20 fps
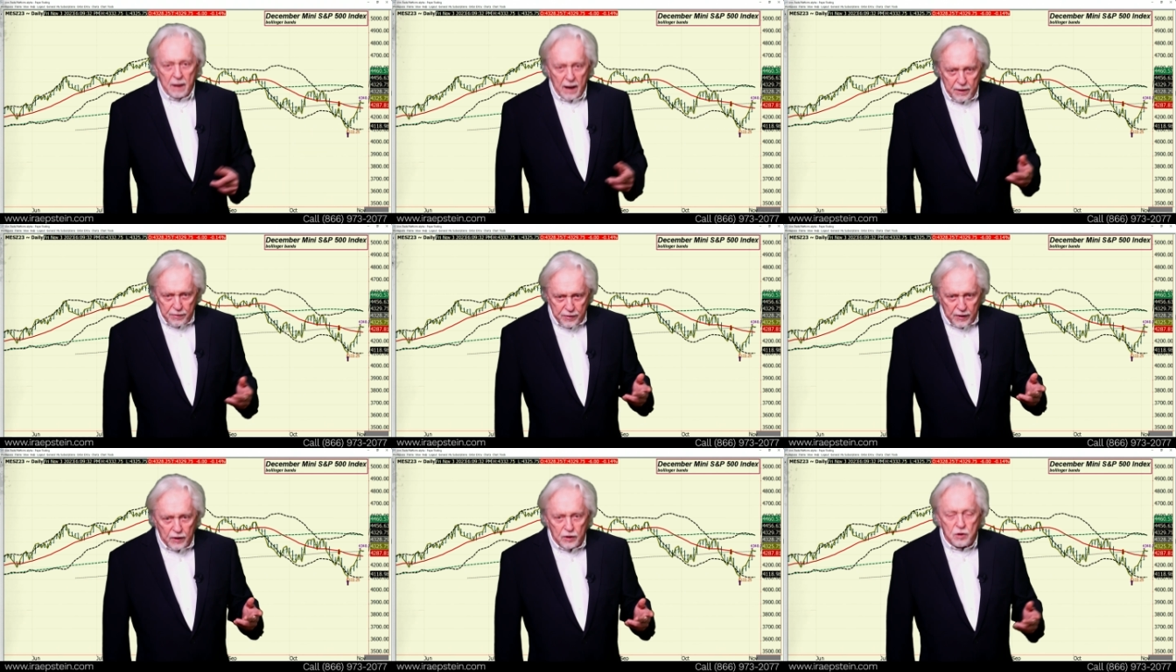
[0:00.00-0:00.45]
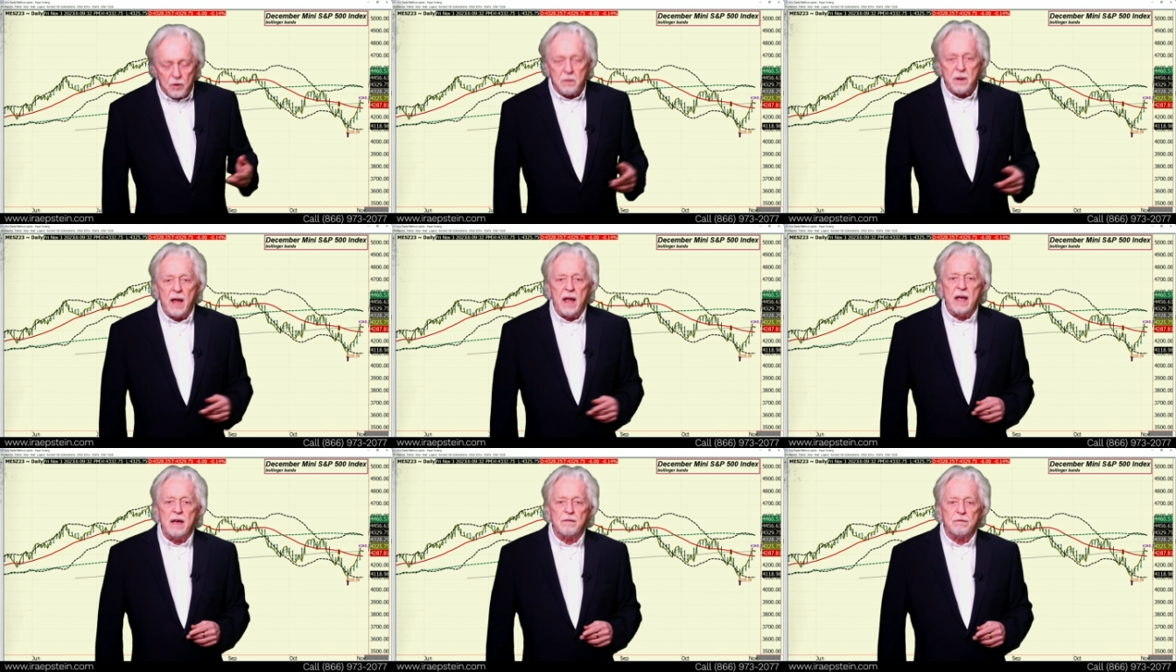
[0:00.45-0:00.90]
I think you
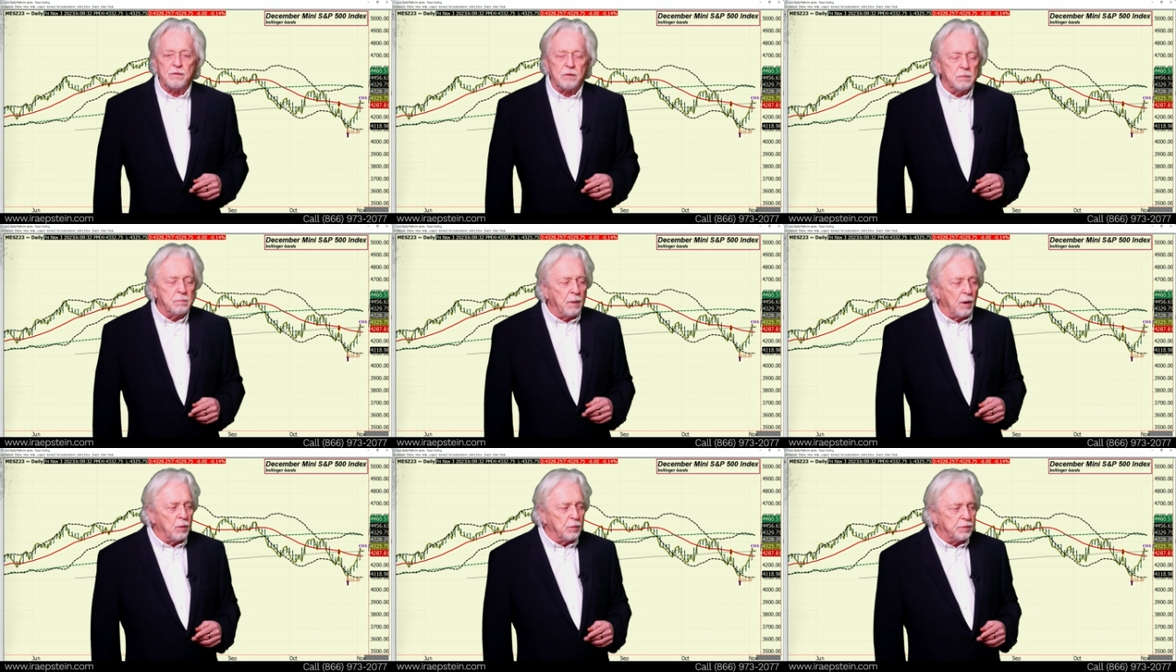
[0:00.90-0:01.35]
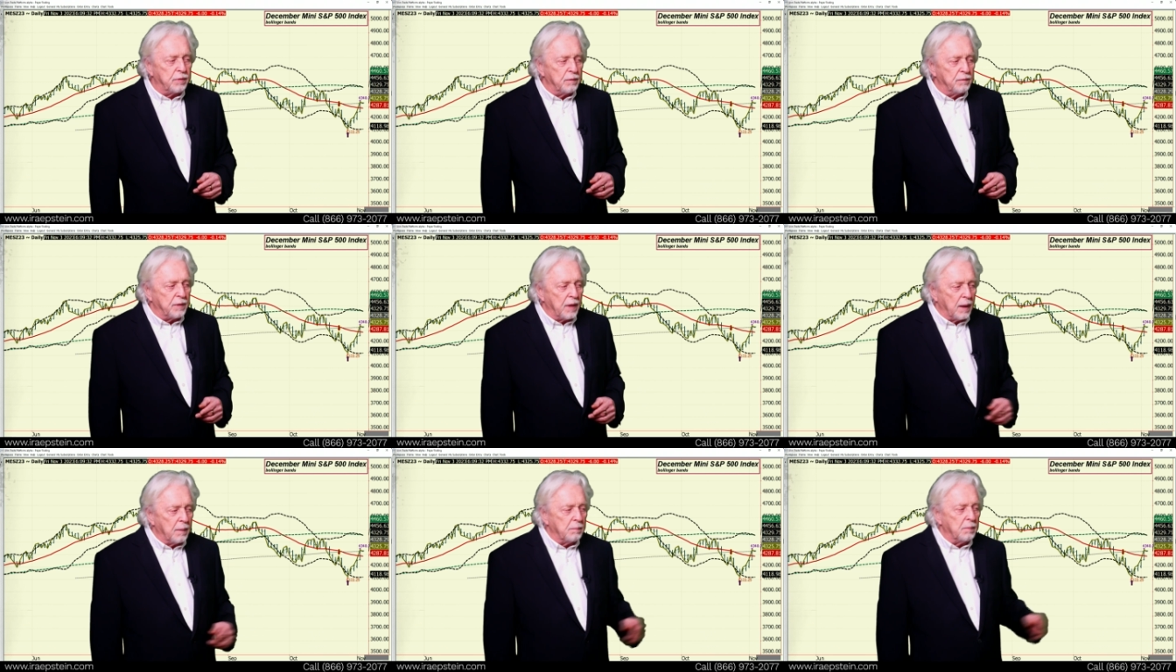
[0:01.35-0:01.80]
can for both of
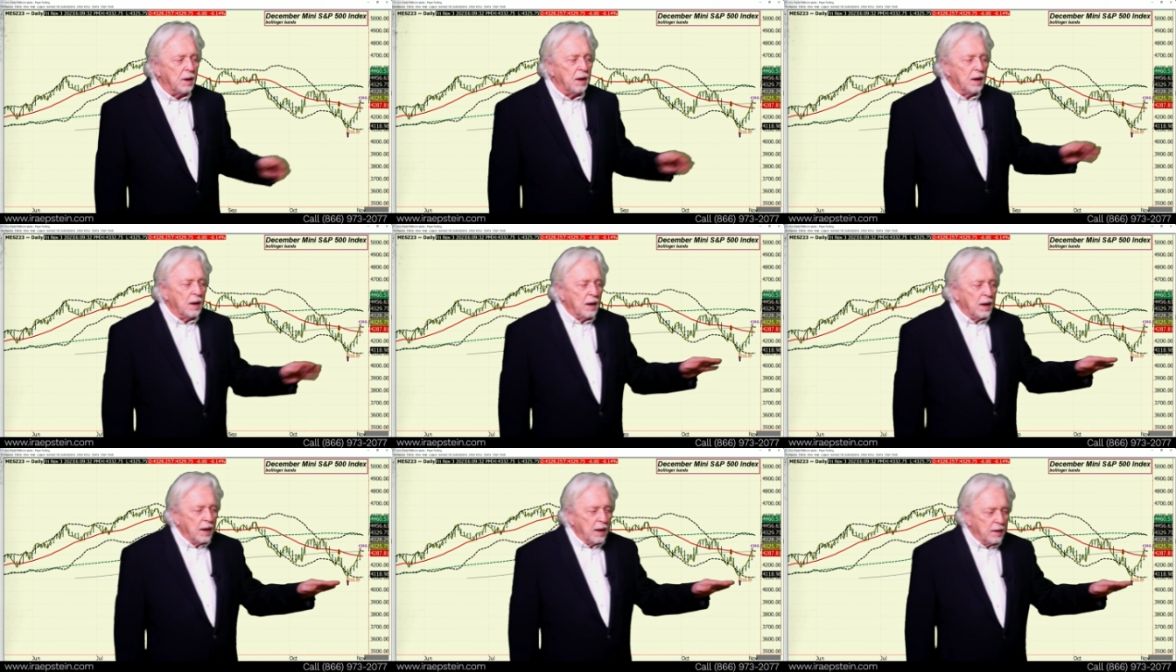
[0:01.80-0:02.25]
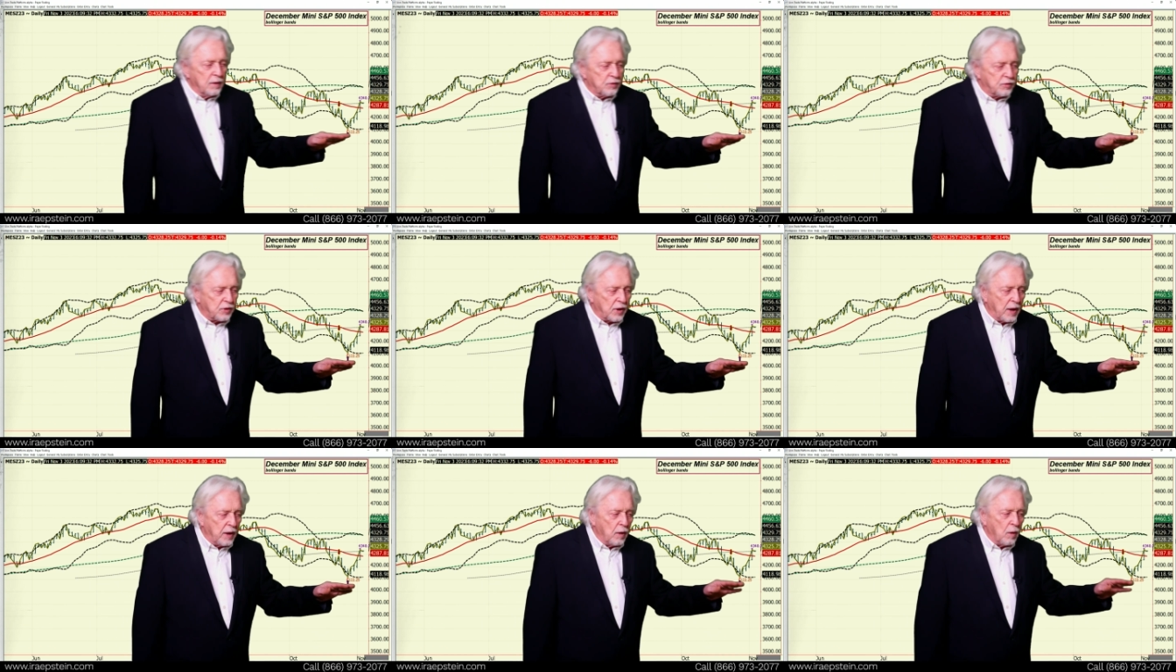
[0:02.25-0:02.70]
them and
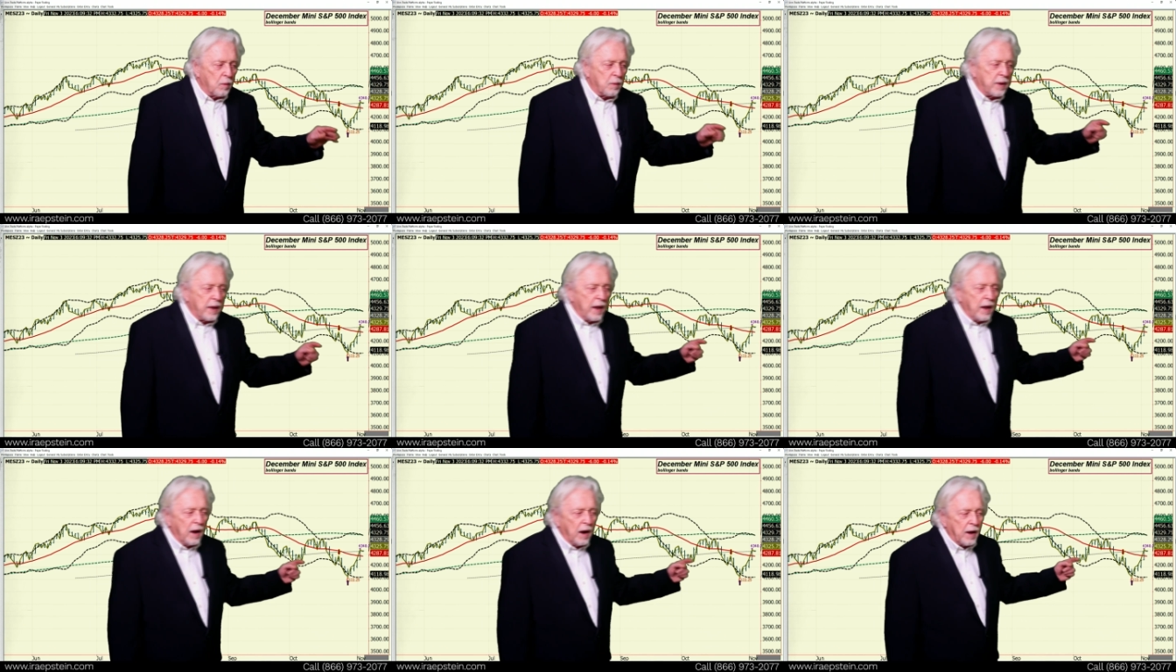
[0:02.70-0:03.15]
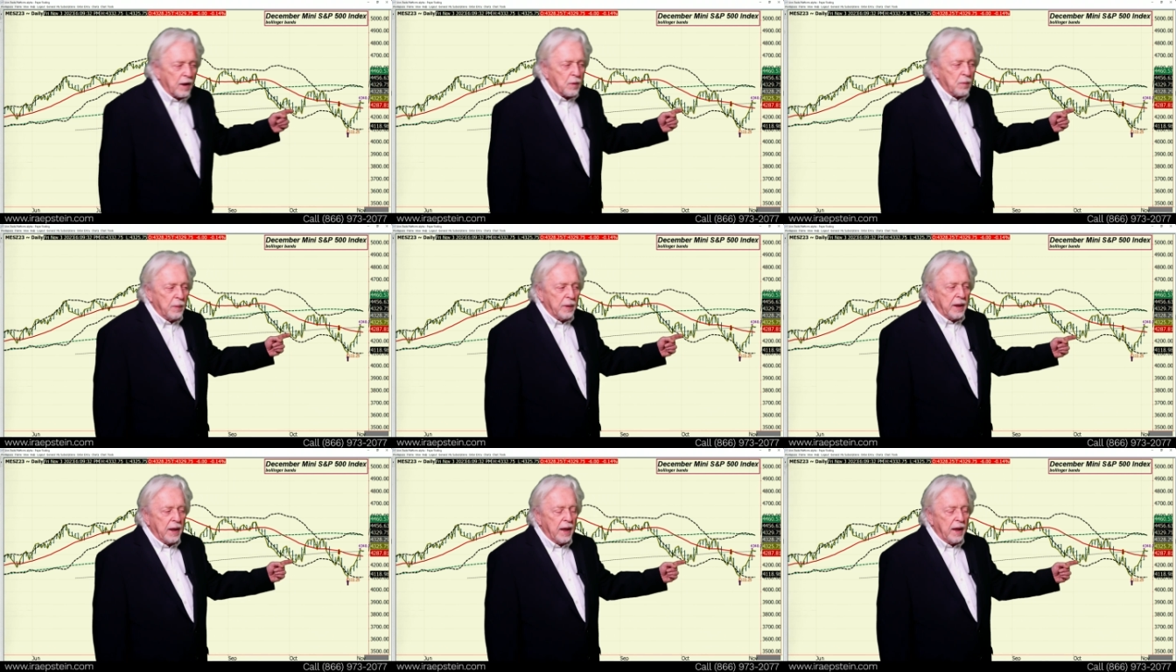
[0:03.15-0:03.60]
say, okay, like
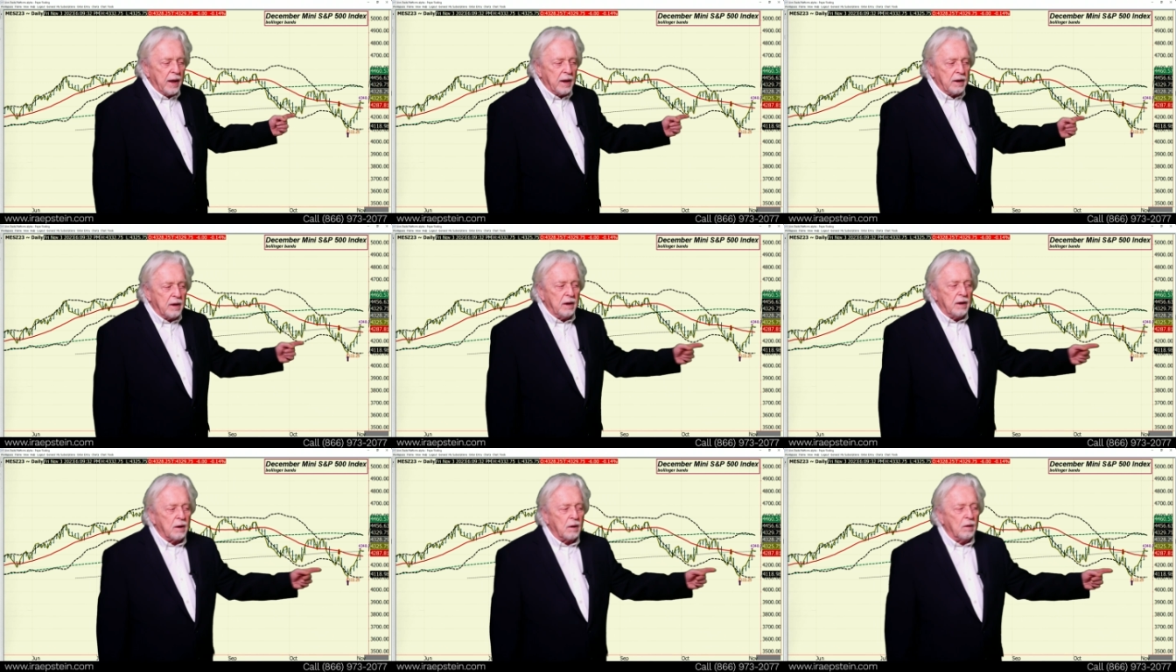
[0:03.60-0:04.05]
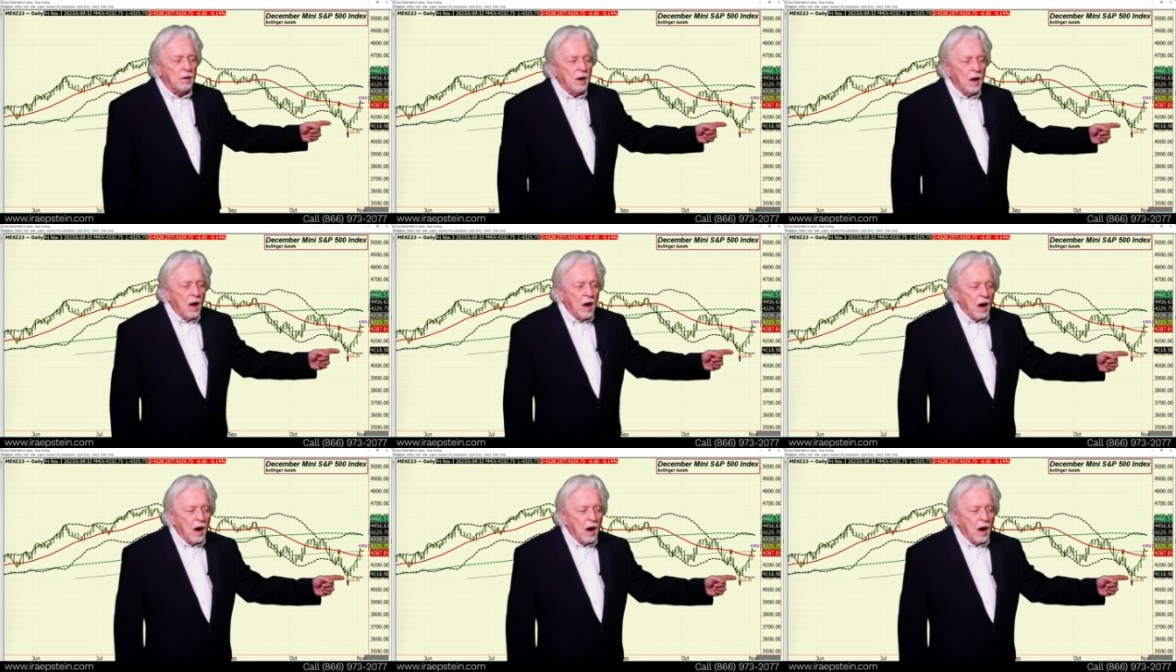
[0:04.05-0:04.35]
we had here,